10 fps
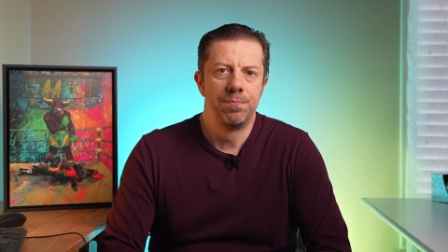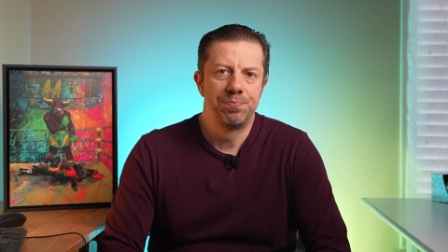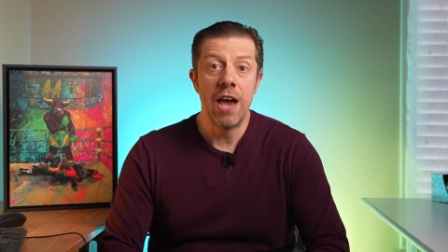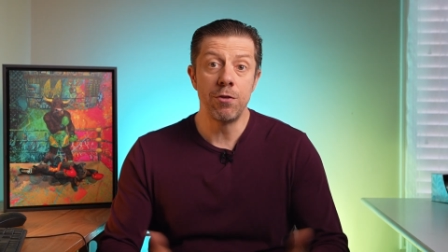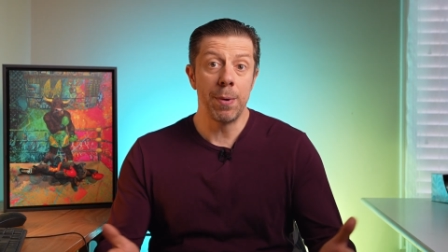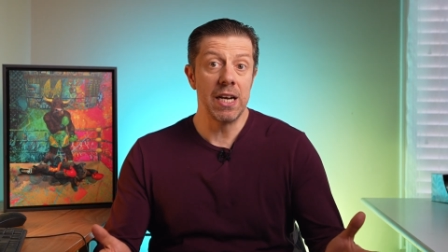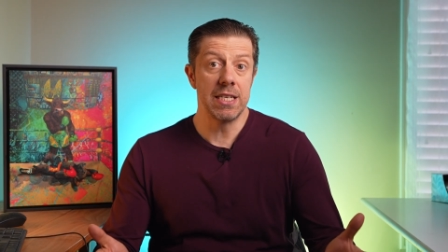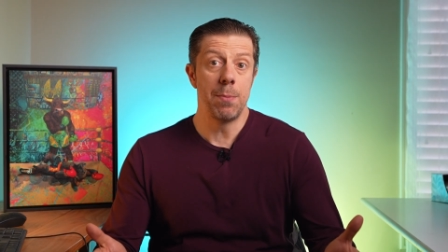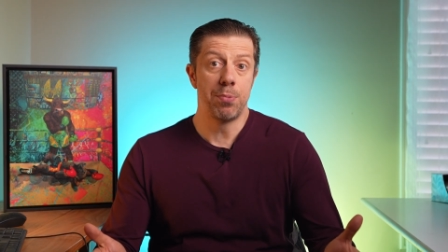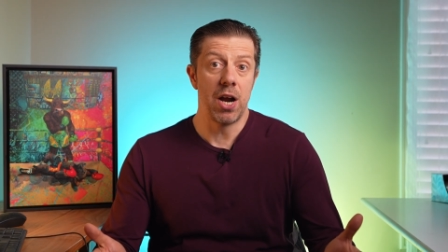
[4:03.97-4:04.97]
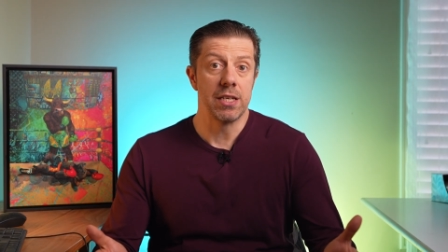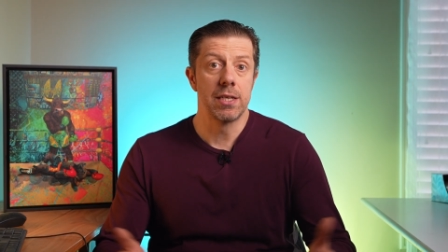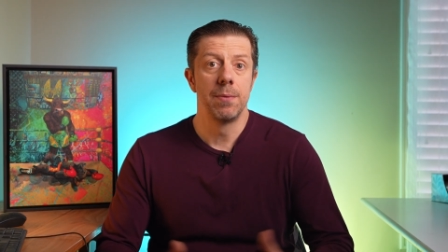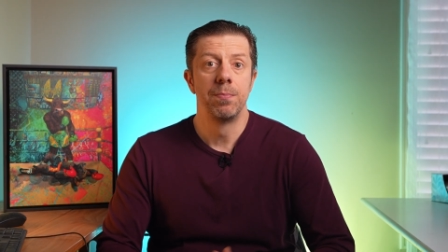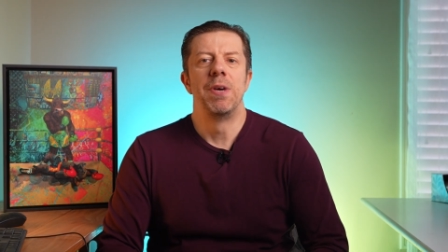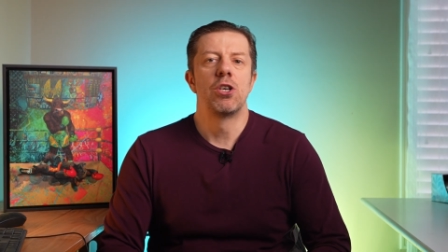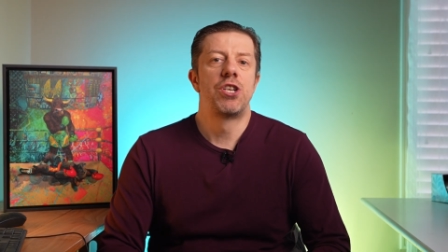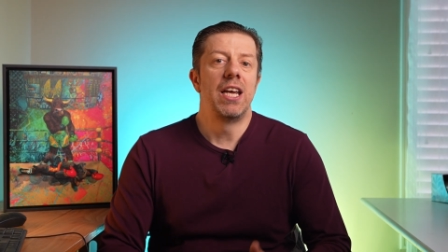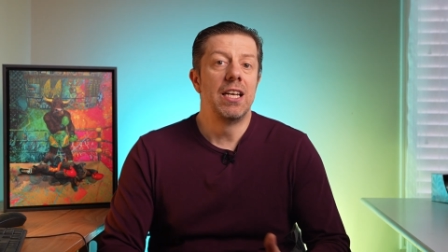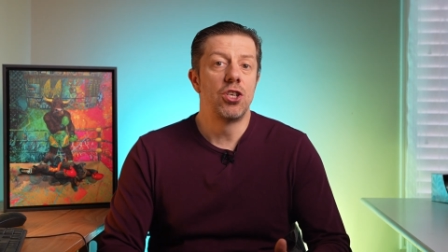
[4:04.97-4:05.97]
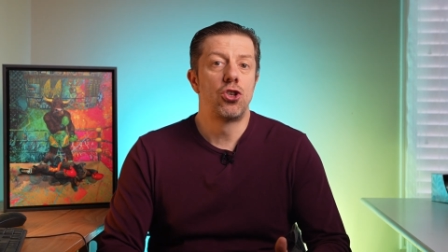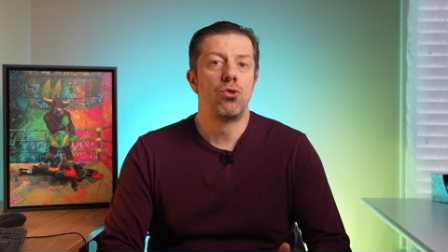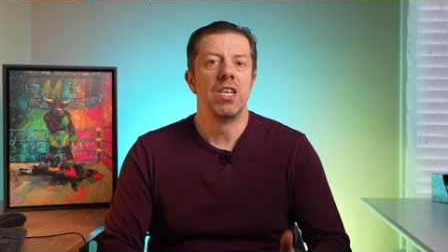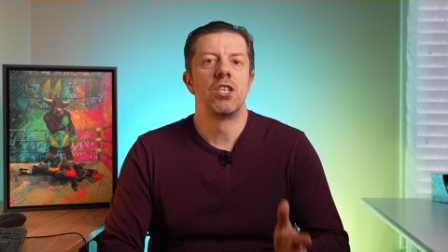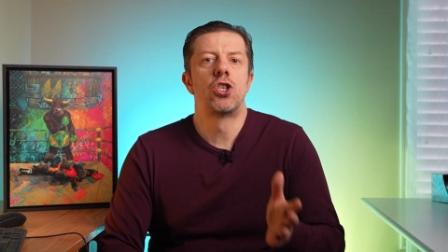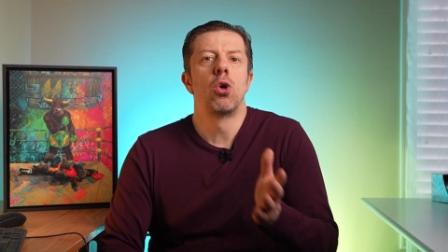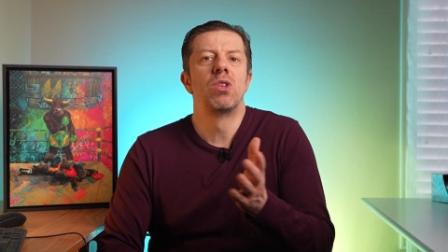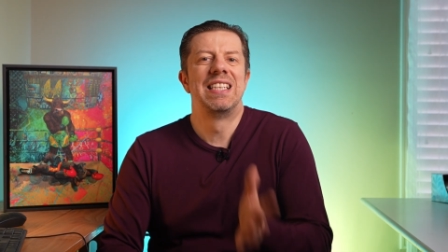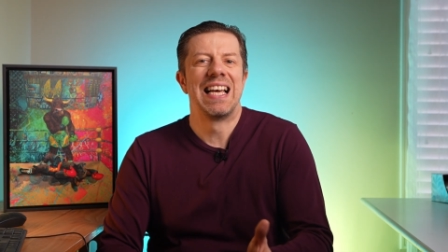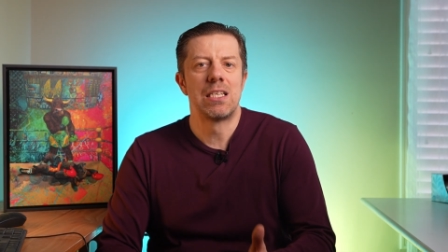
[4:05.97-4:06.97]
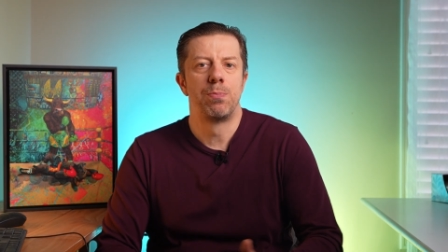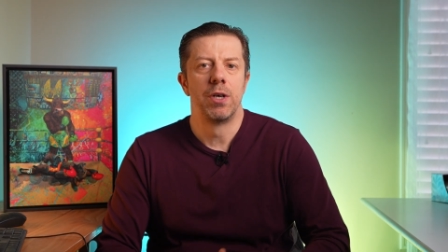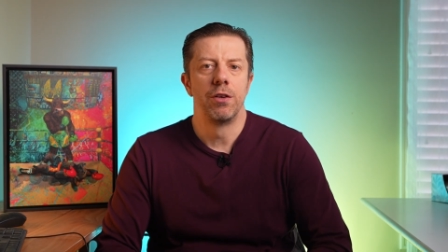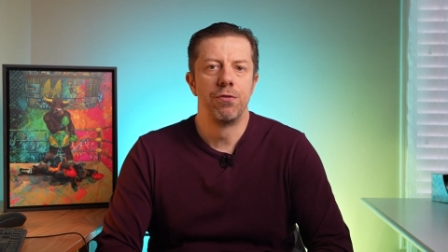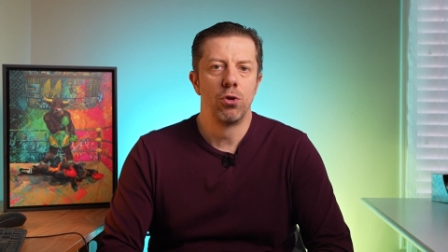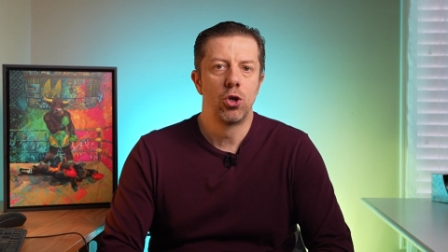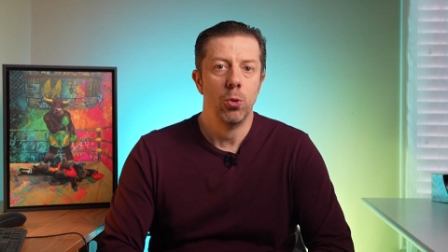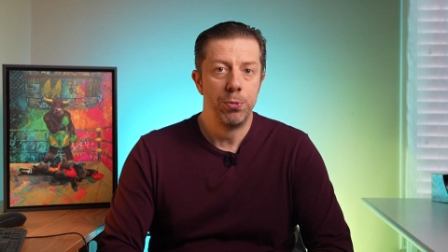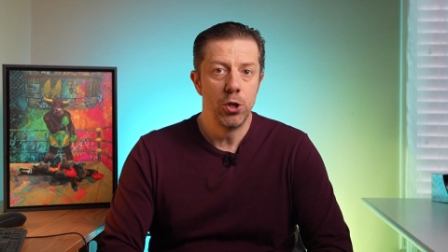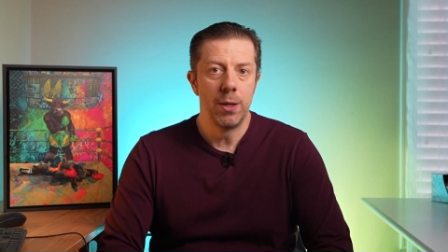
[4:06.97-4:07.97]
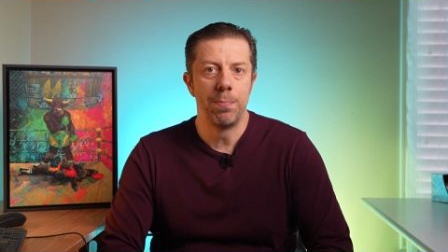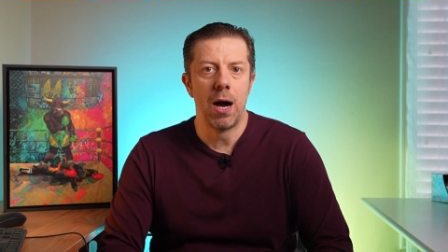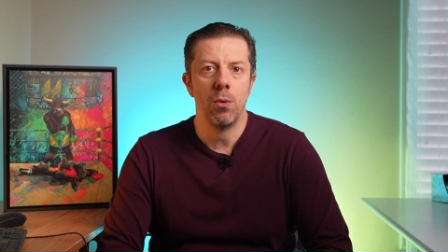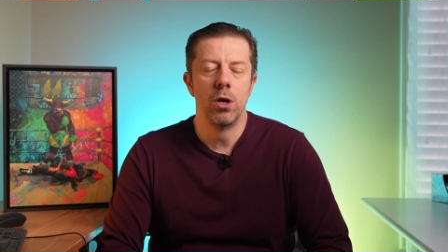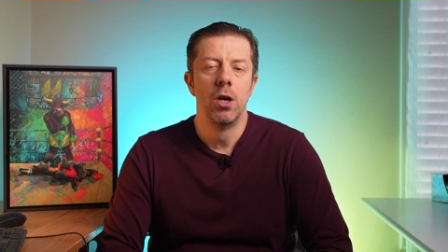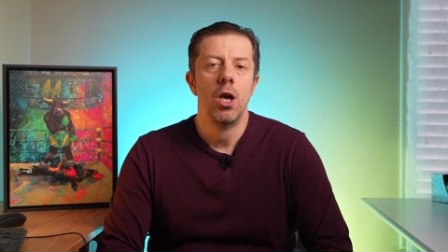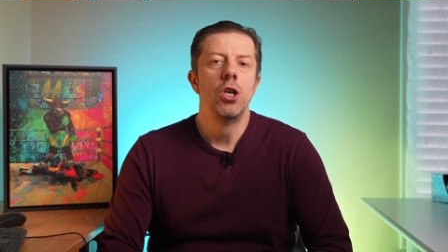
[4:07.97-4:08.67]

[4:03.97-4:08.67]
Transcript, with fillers: Everybody's impressed. Because the industry is so desperate for computing power,